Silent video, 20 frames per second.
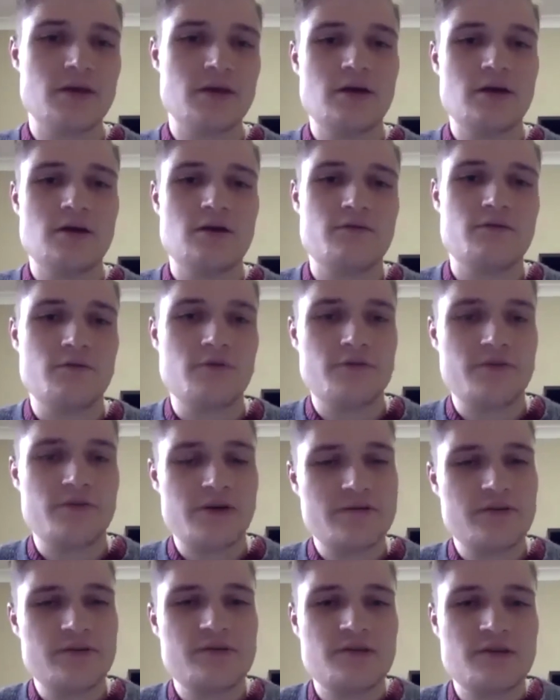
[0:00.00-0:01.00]
4 or 5 years
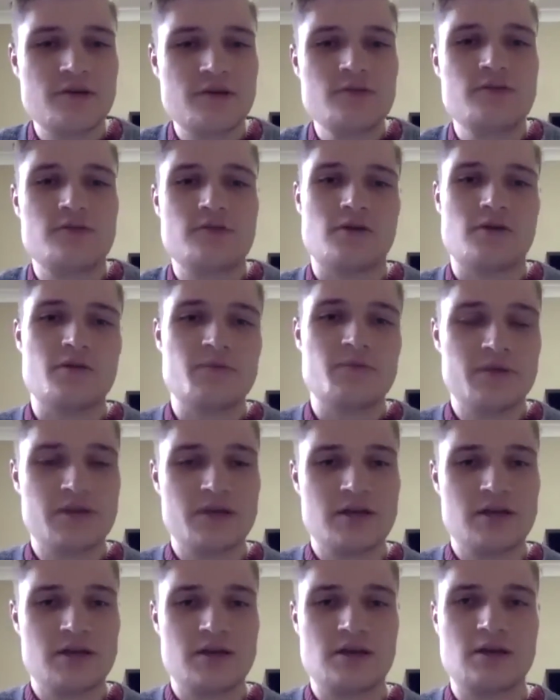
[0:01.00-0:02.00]
ago. So I've been
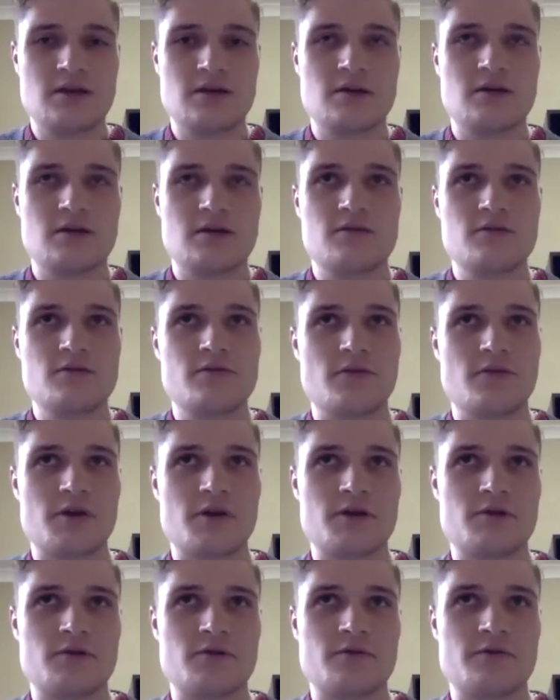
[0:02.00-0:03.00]
here sort of on and
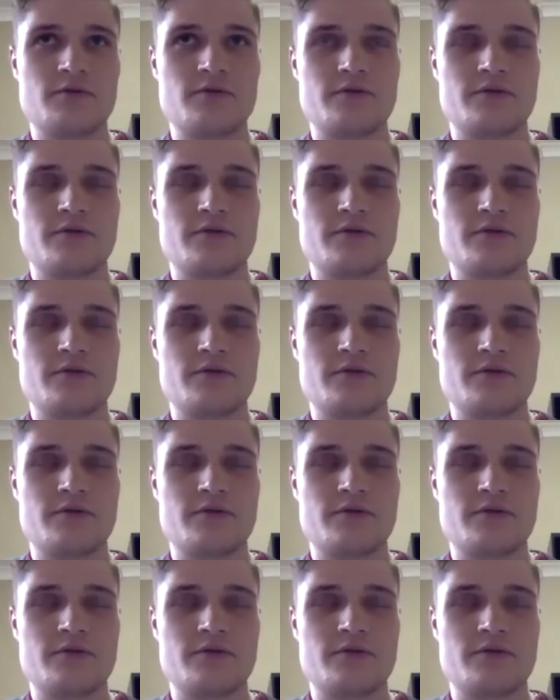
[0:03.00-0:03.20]
off